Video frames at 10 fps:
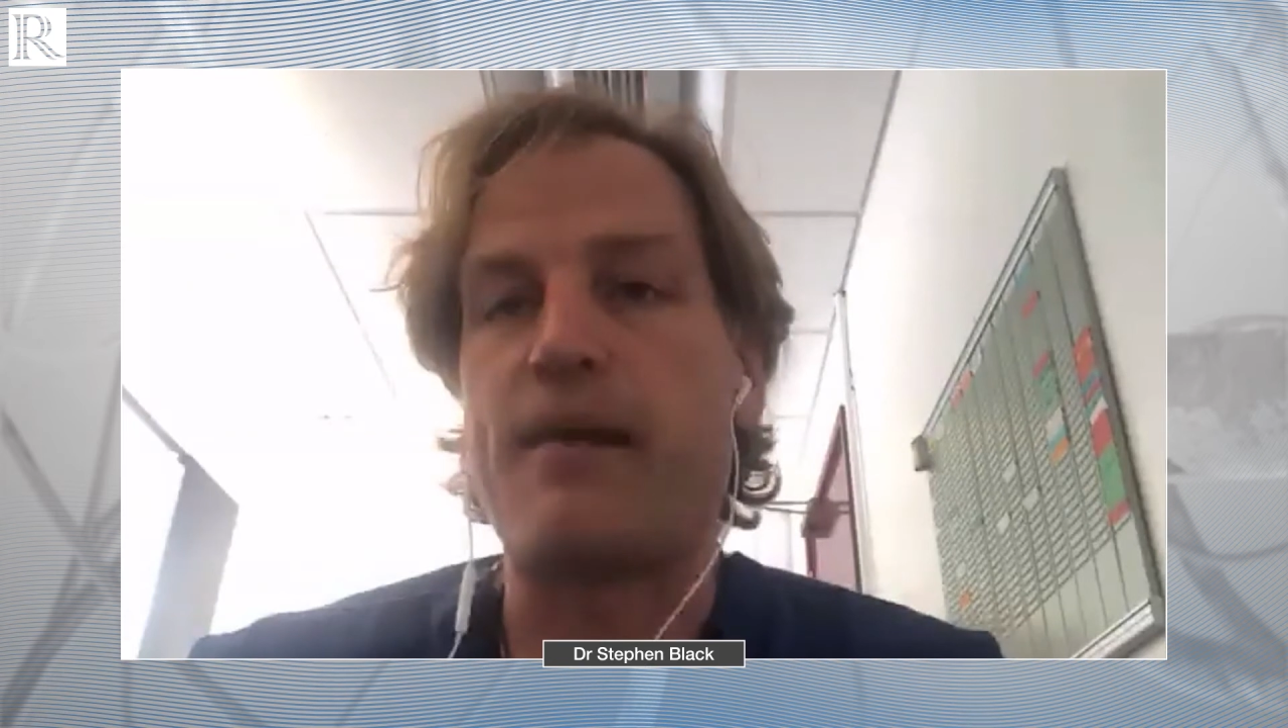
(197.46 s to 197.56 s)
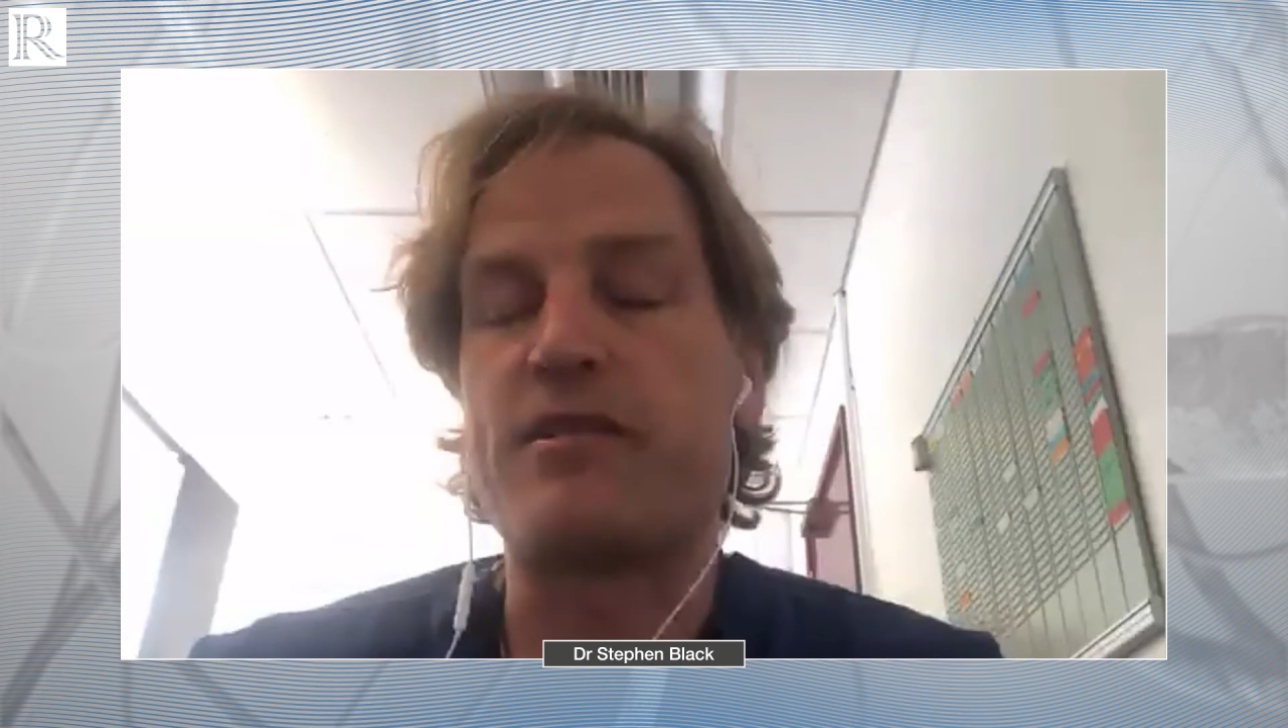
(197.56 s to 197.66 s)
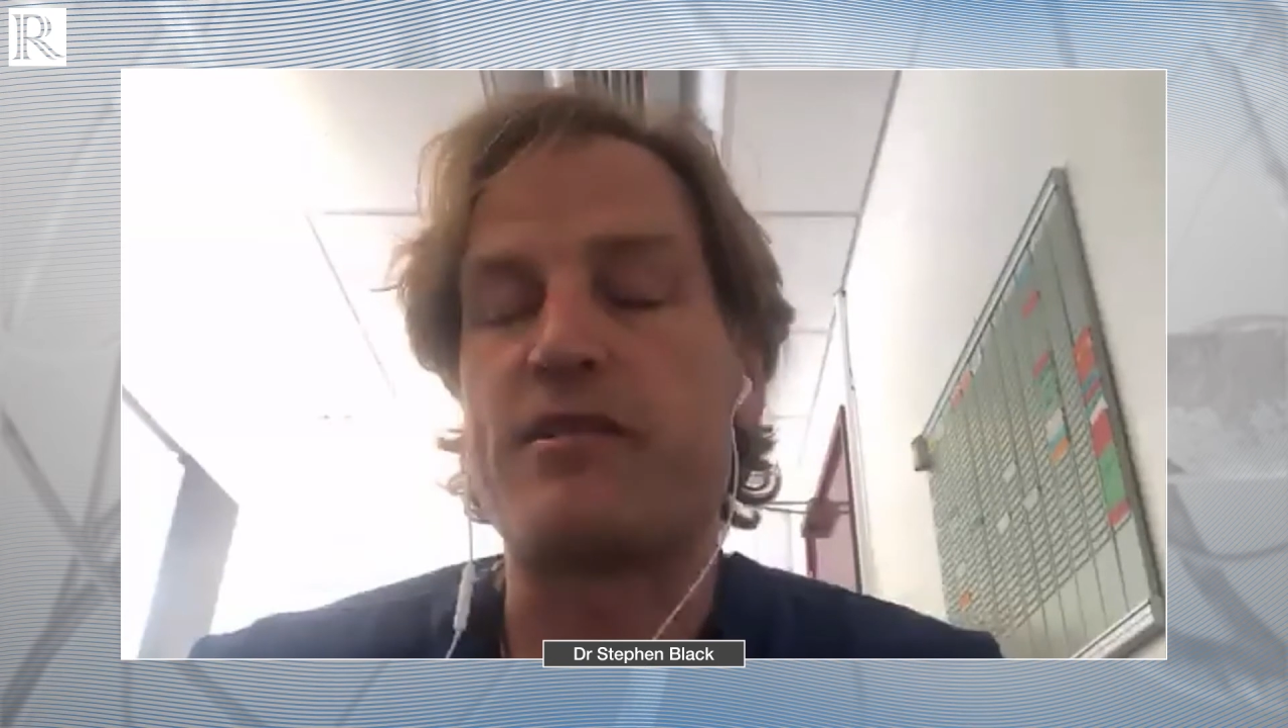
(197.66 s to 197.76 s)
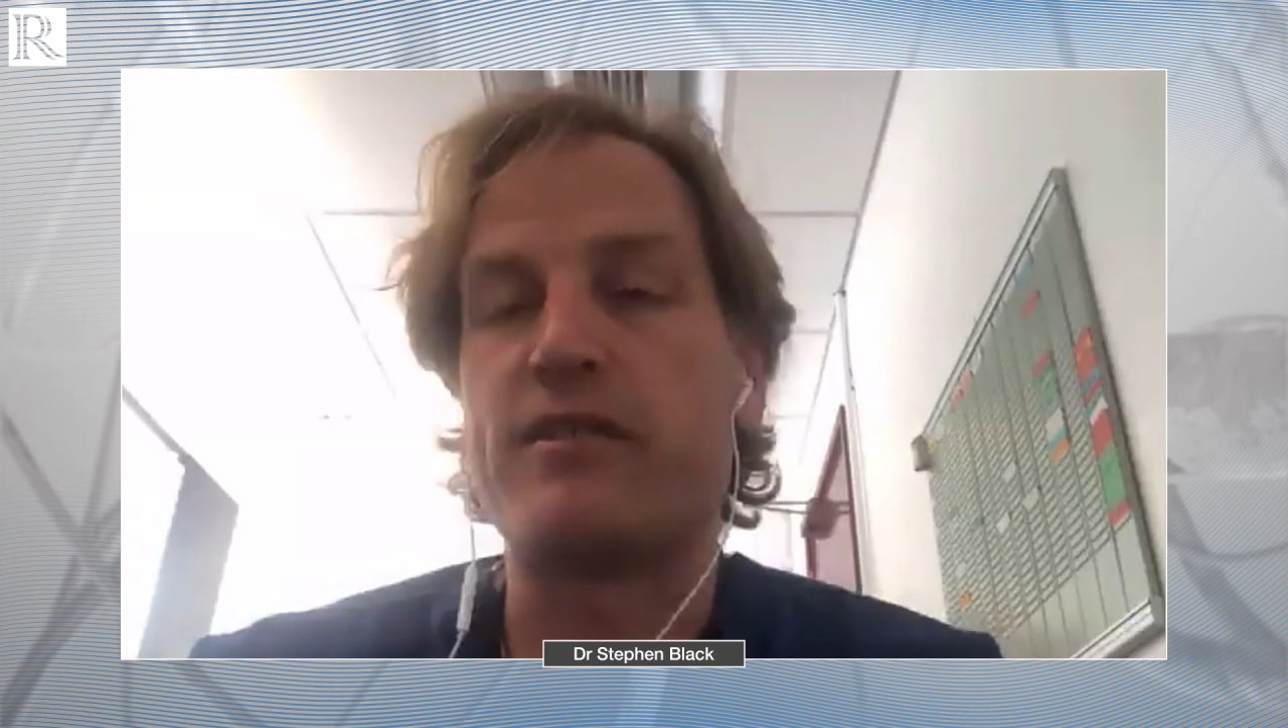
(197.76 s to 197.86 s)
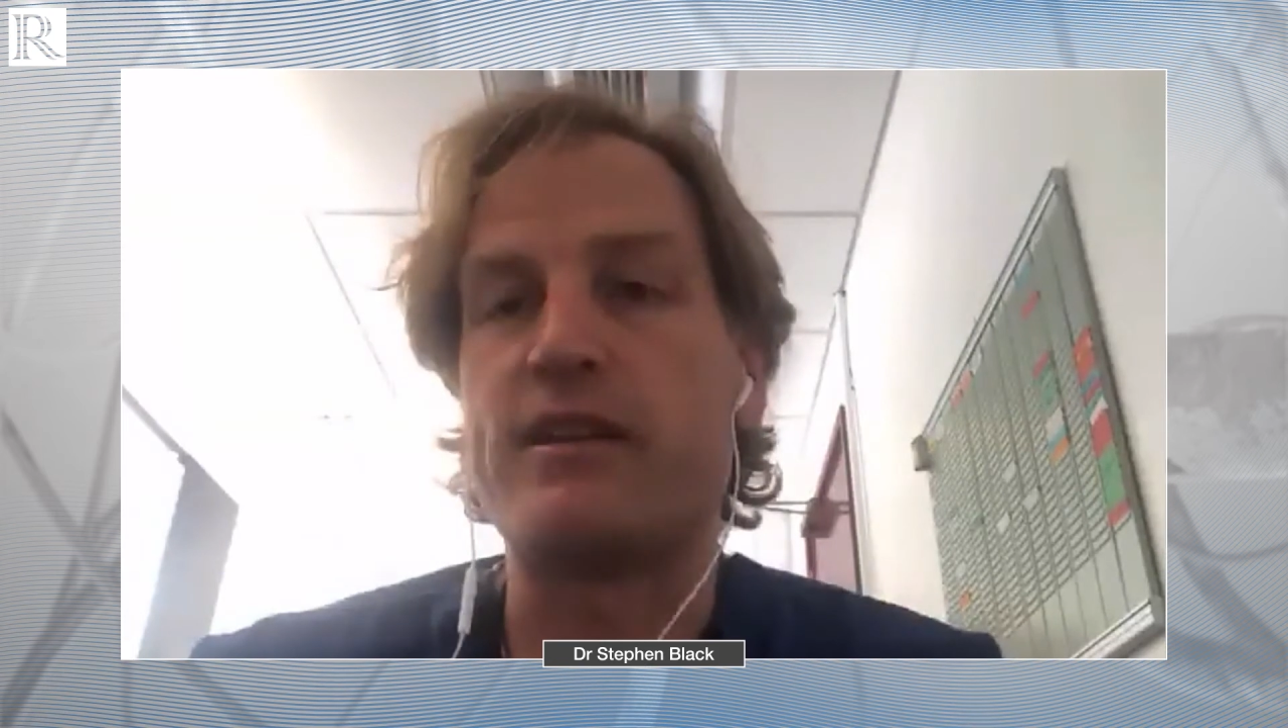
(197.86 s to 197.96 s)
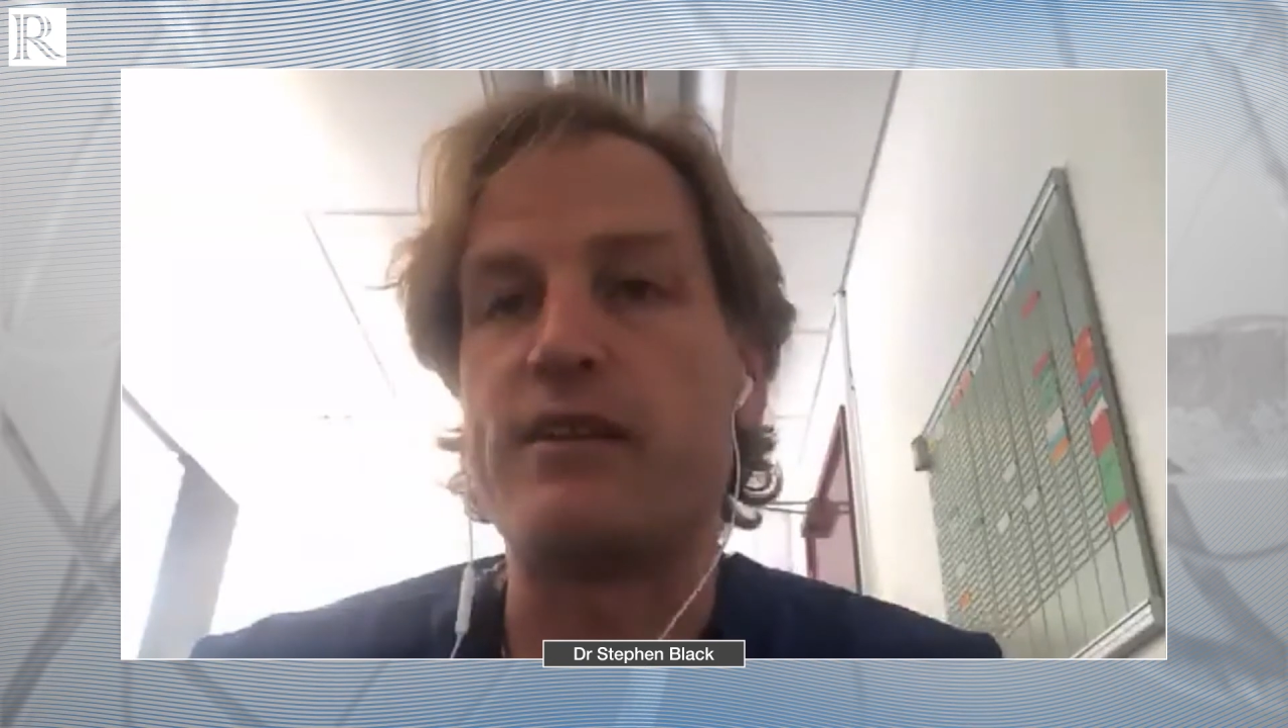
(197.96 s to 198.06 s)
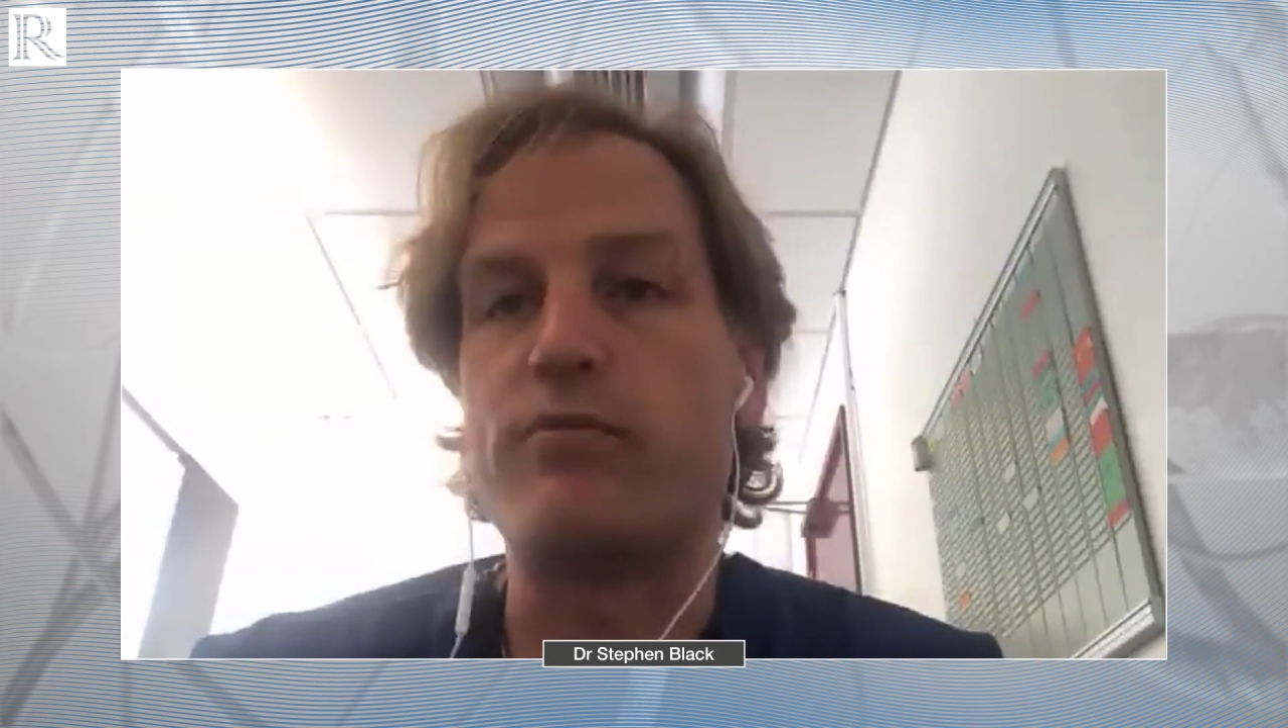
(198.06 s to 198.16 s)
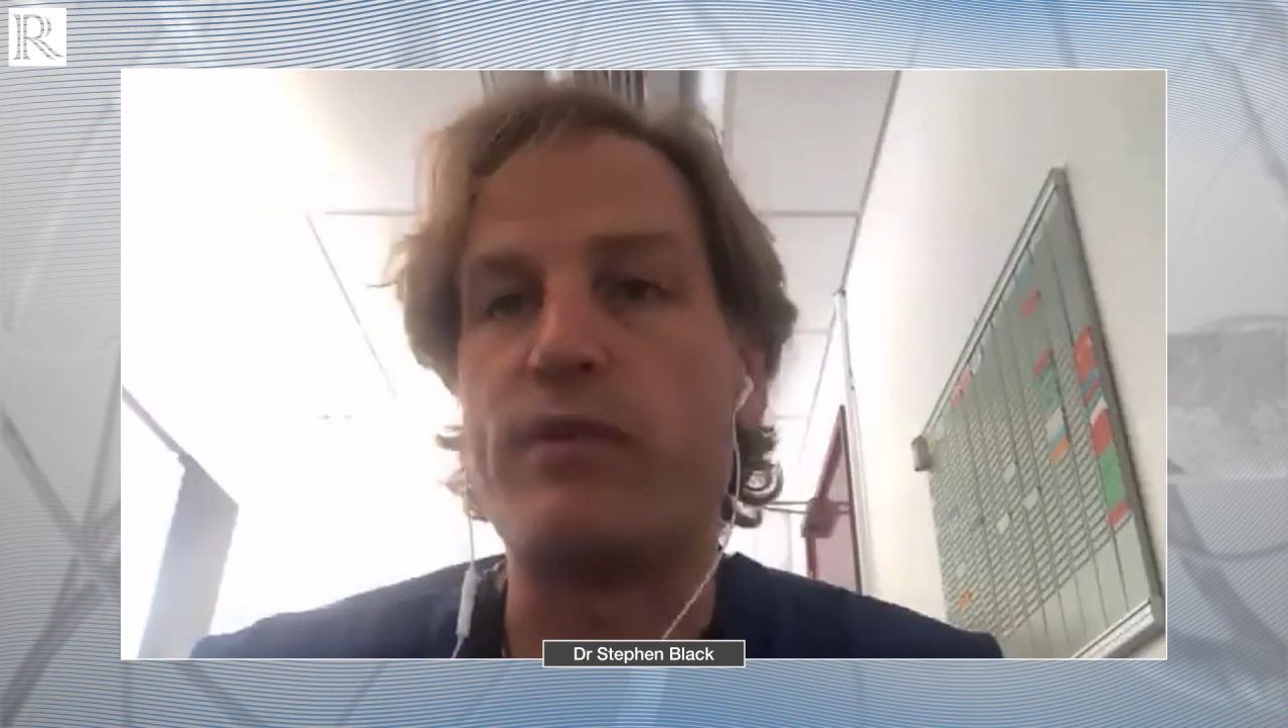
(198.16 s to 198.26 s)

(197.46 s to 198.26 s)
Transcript: is an